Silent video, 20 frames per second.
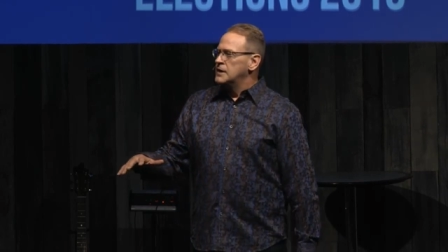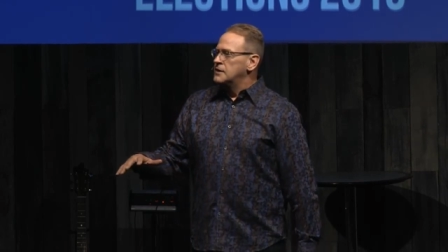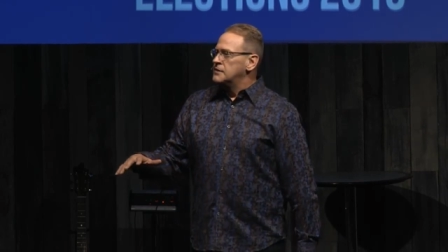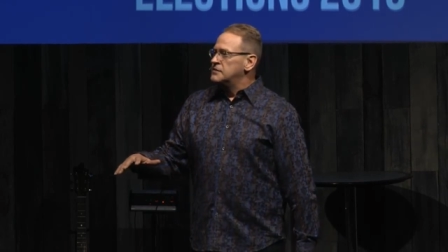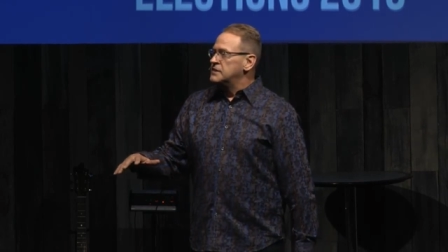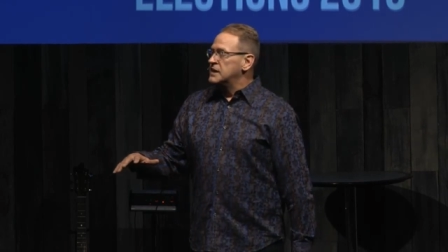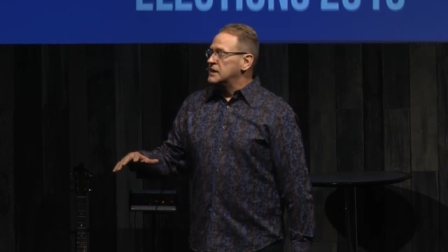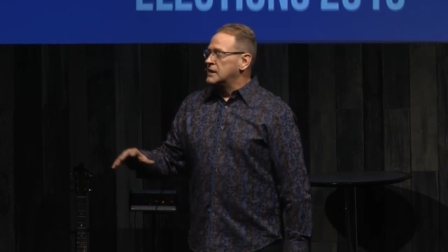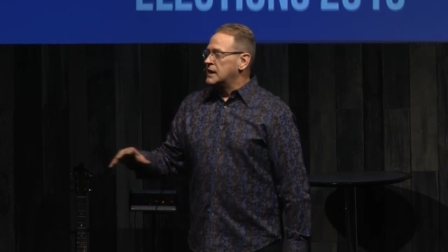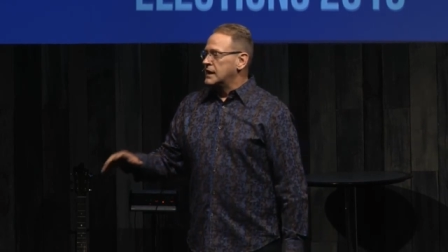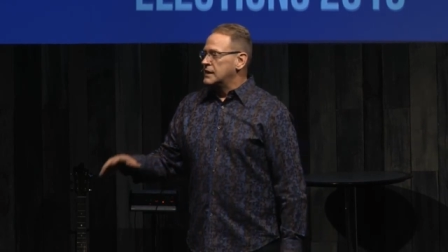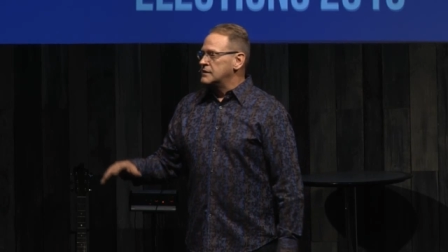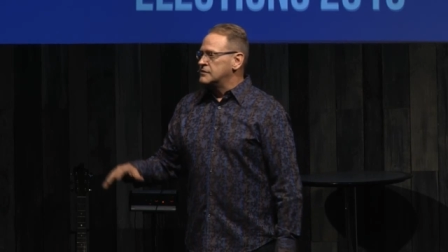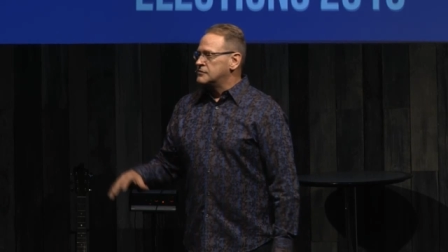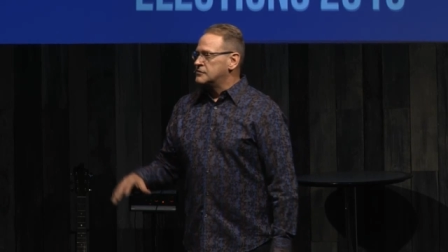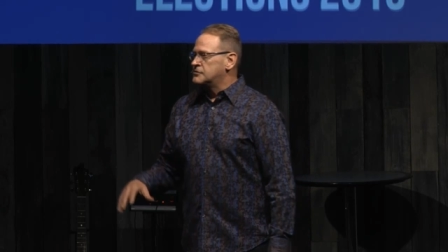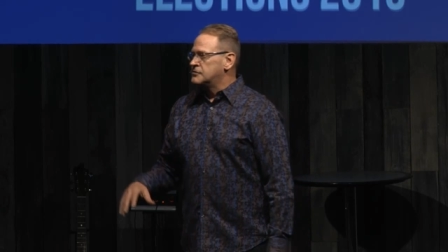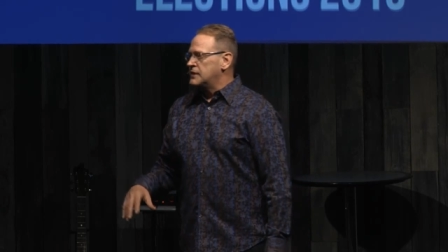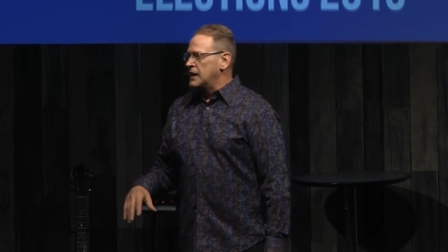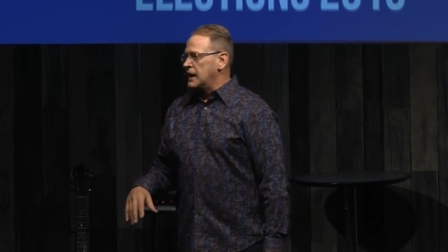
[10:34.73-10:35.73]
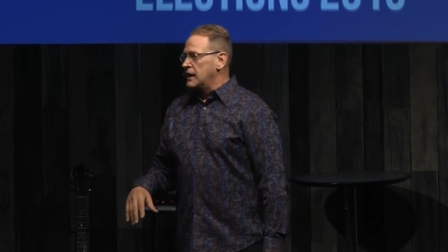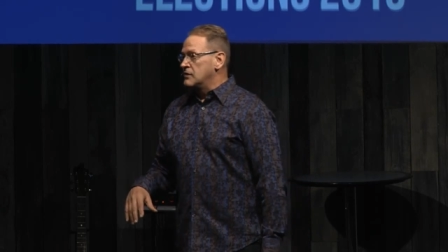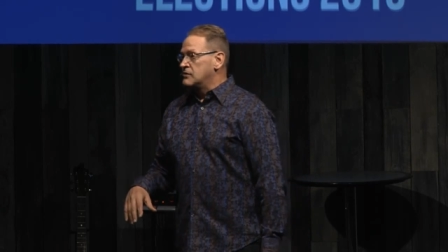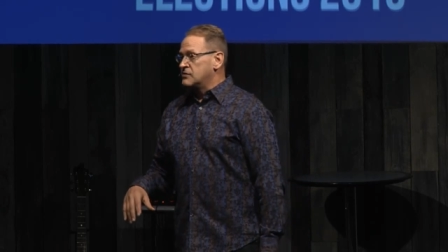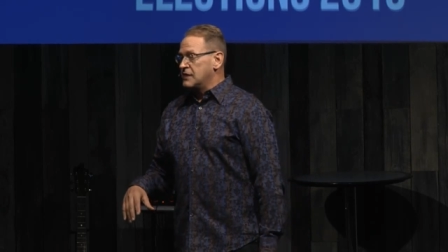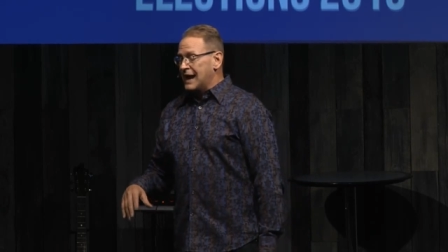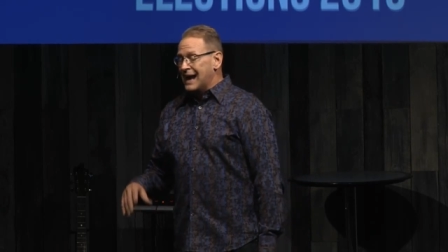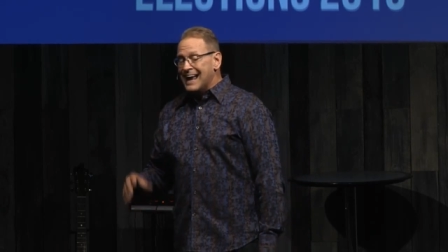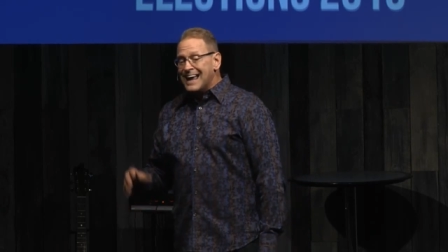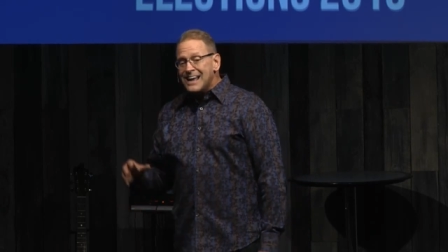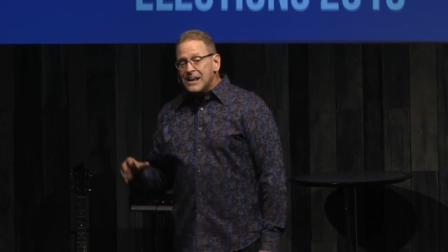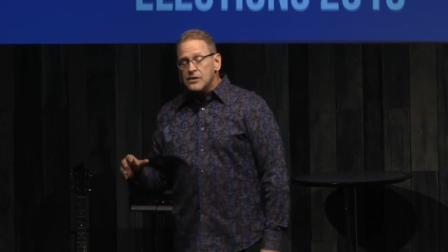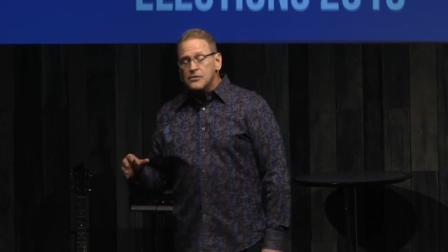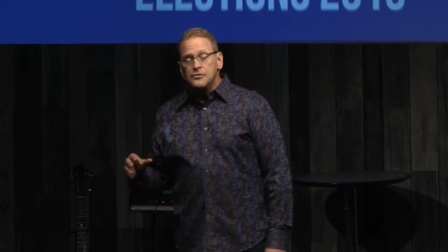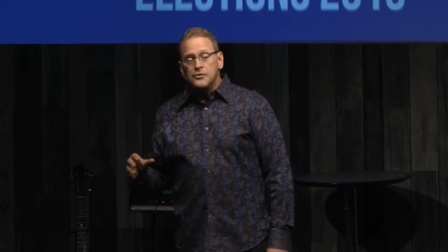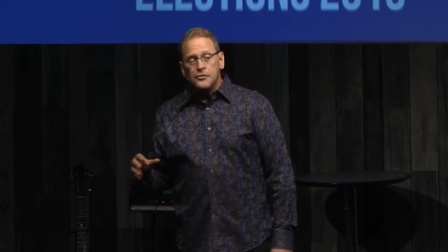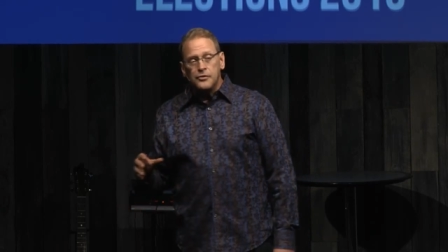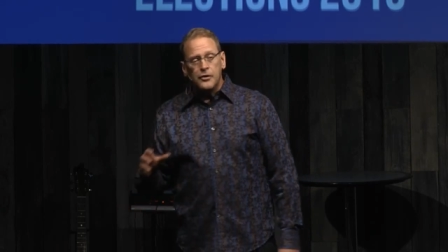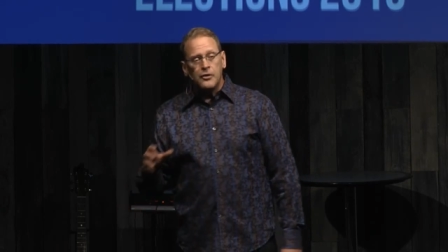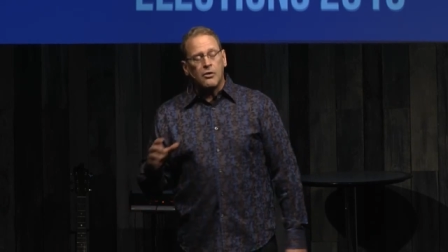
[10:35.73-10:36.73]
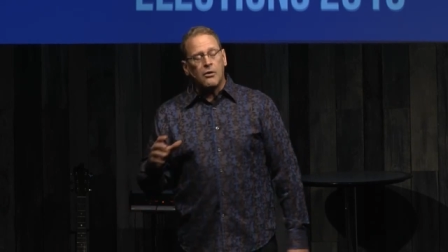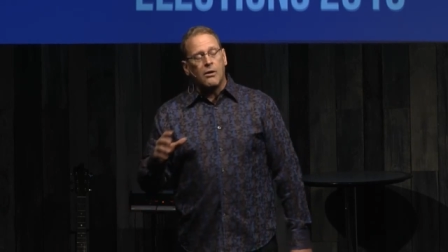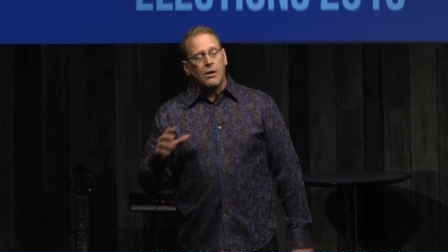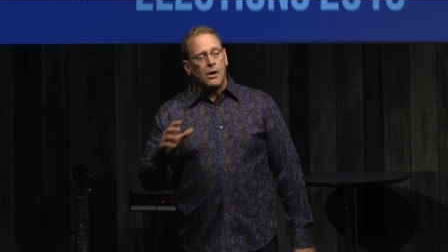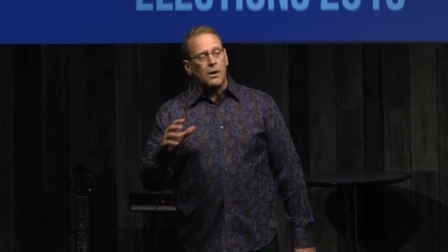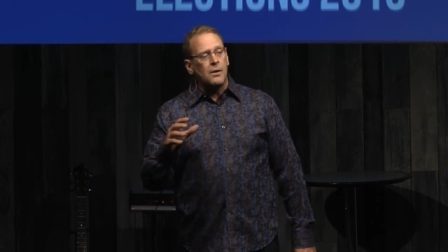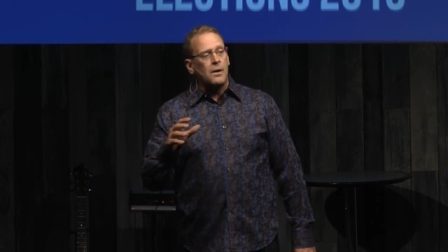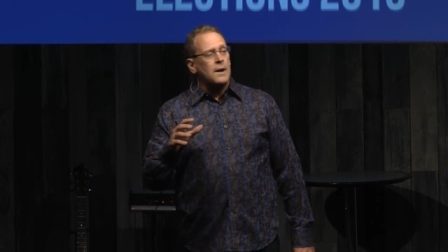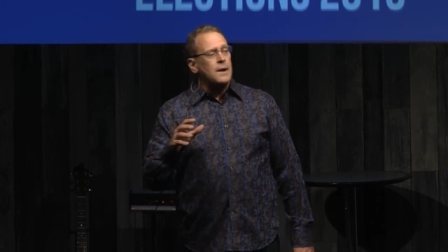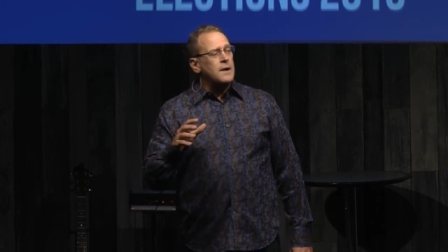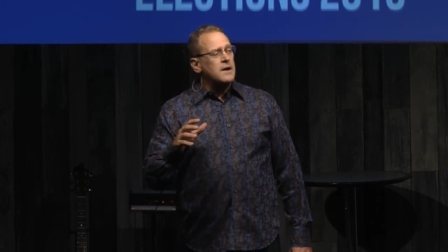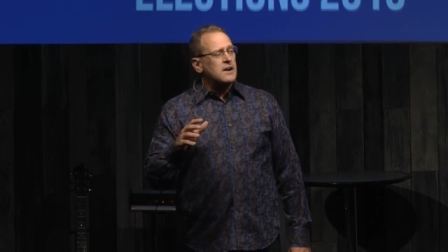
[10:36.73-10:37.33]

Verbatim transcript: the United States, and there are